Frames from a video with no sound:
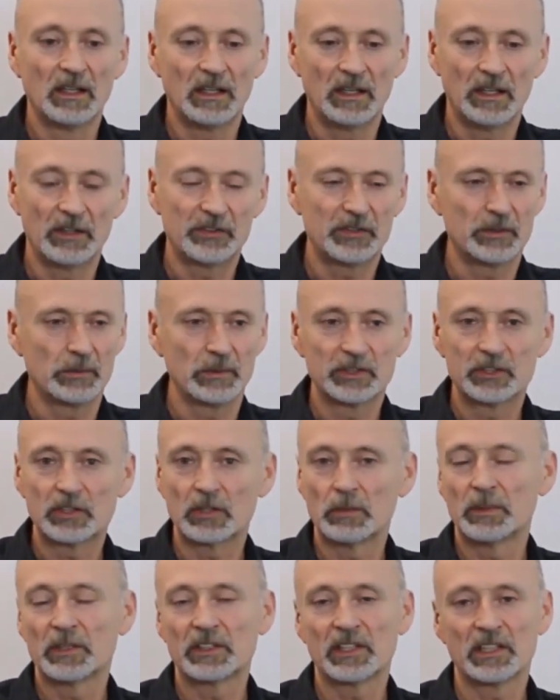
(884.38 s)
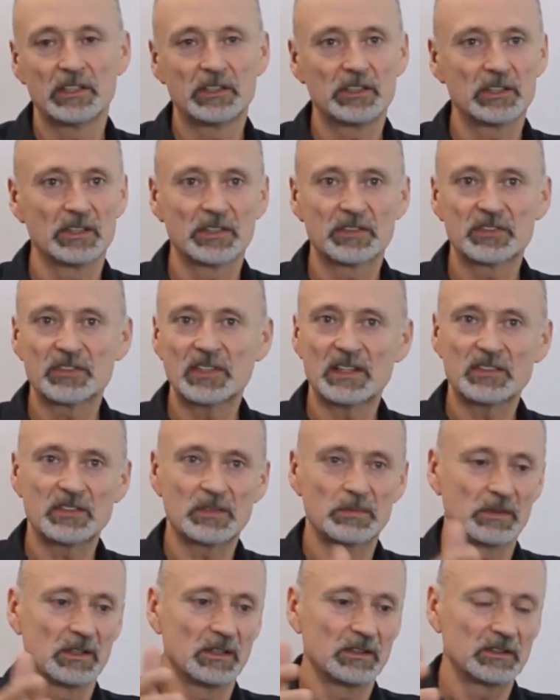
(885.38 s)
uh, through interpretation,
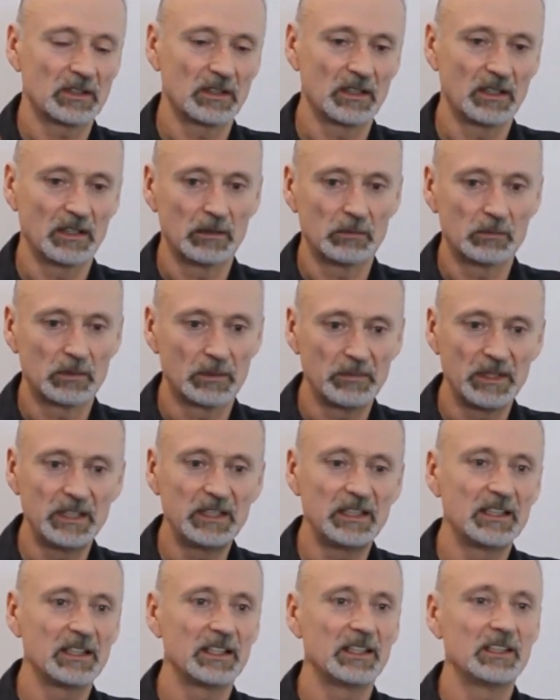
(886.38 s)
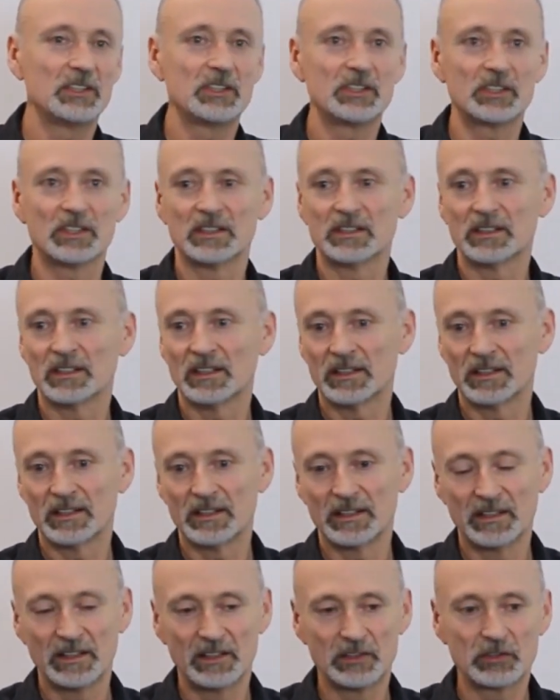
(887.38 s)
assessment, uh, remediation,
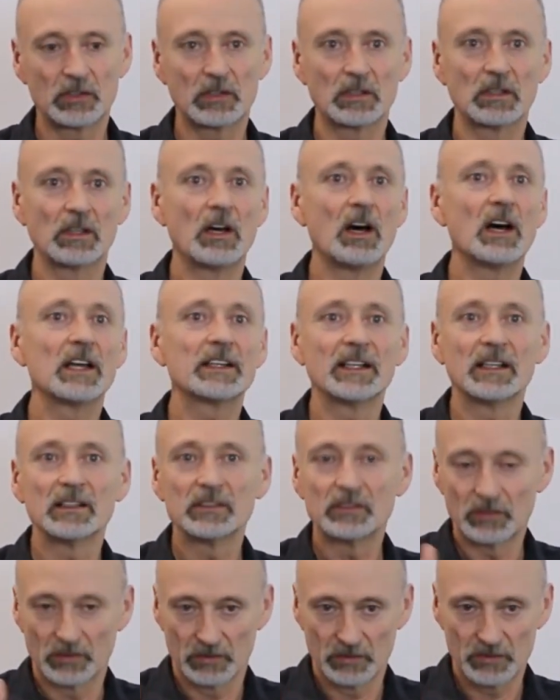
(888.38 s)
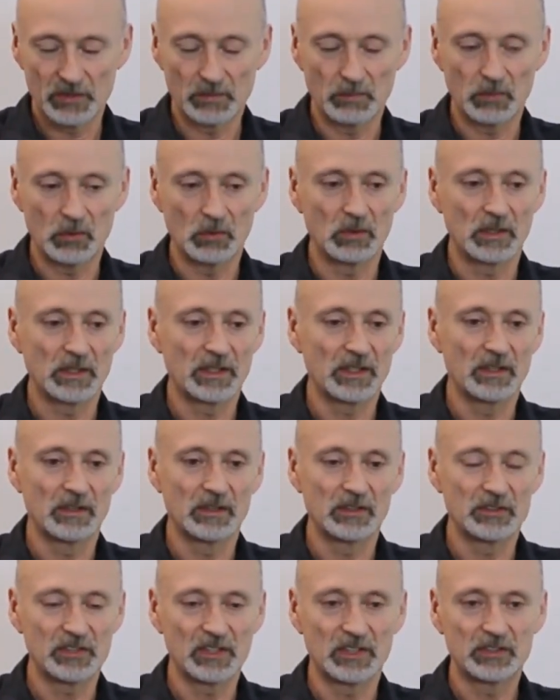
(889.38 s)
uh, internal audit support,
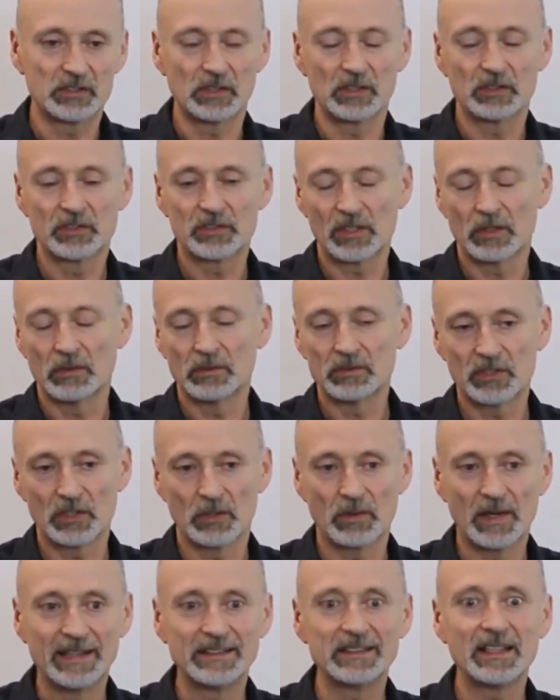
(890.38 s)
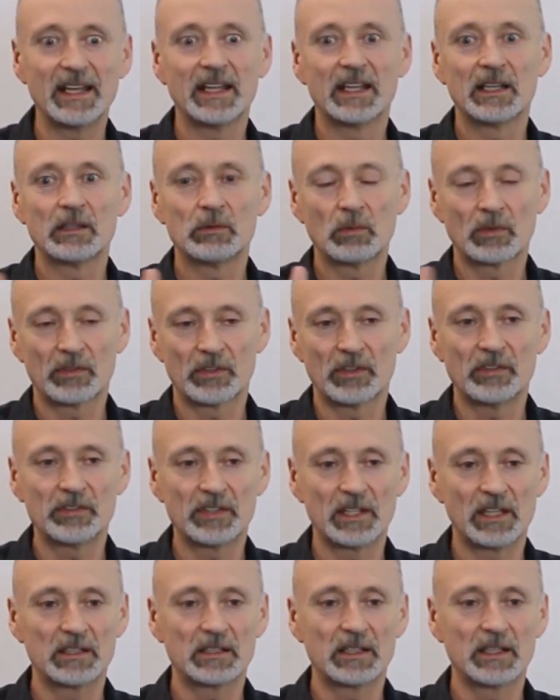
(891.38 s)
etc. So, so end-to-end with all
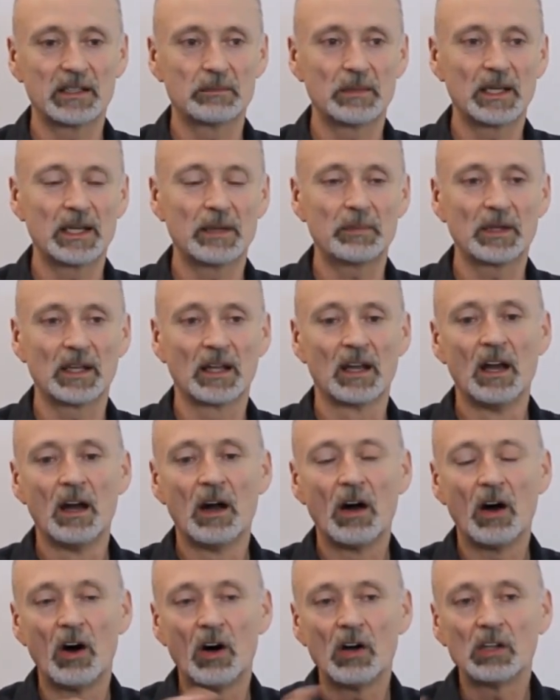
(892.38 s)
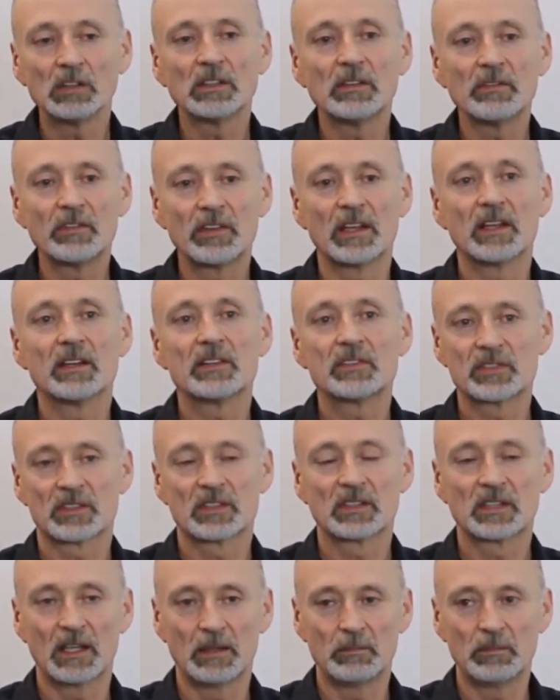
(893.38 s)
the end-to-end -end mapping, all of this
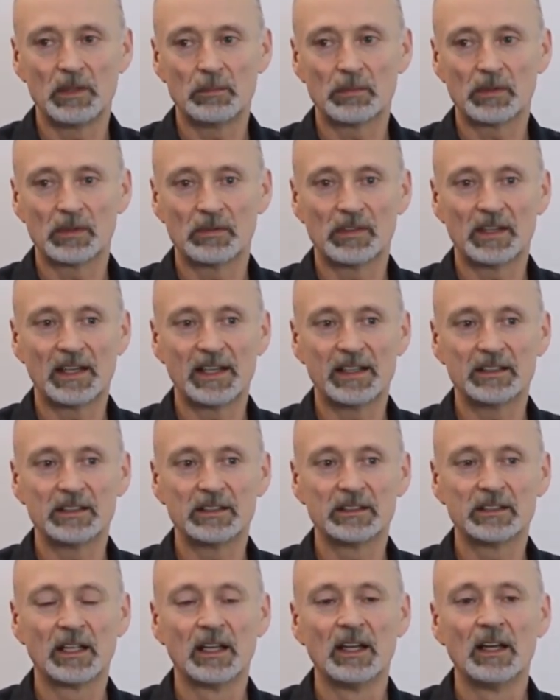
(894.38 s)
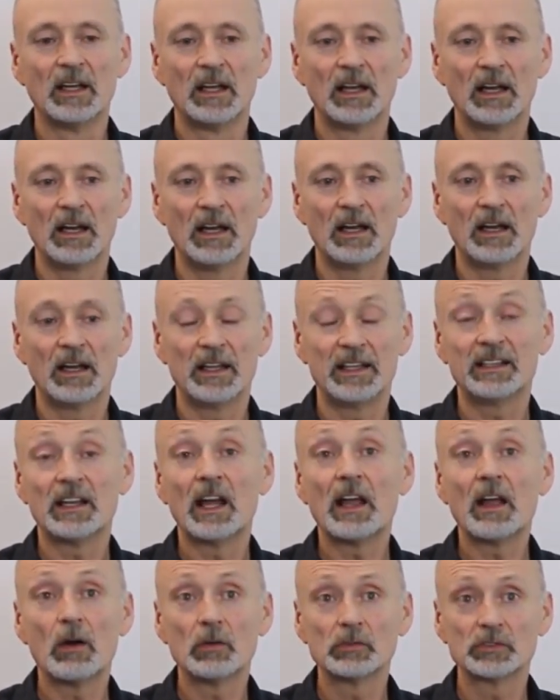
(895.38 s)
can be provided uh, in
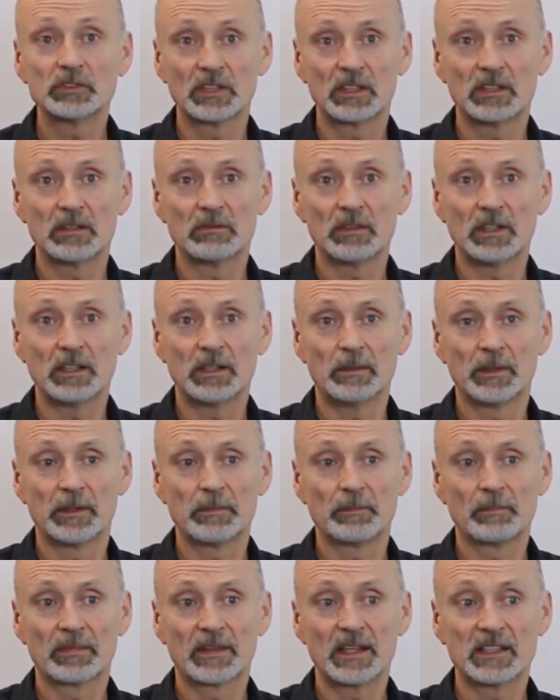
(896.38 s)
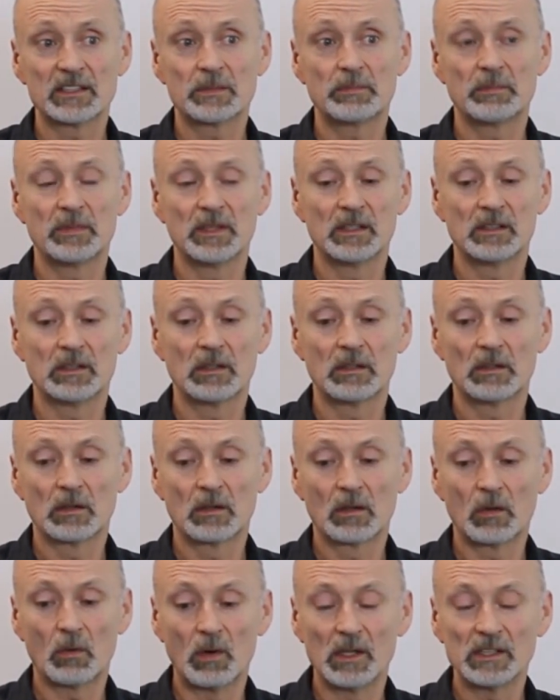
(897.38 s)
a hosted environment that's been
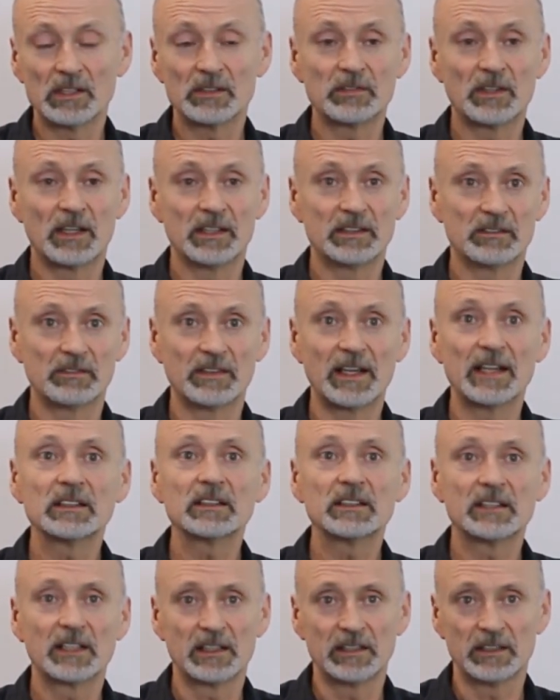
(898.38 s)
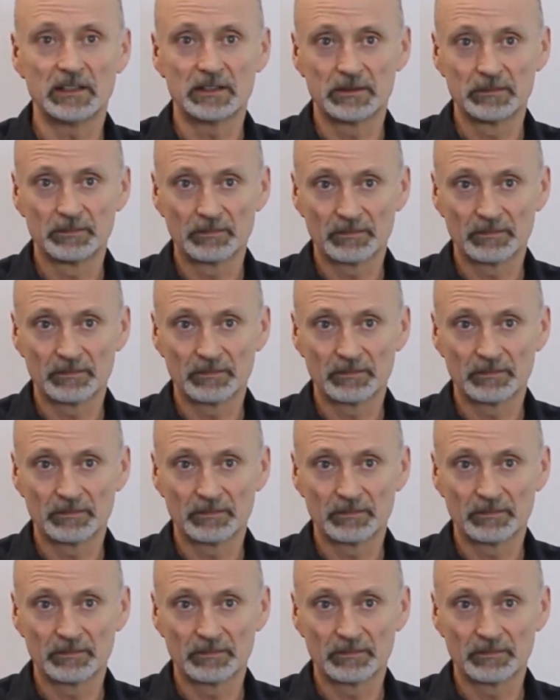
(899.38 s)
qualified and validated,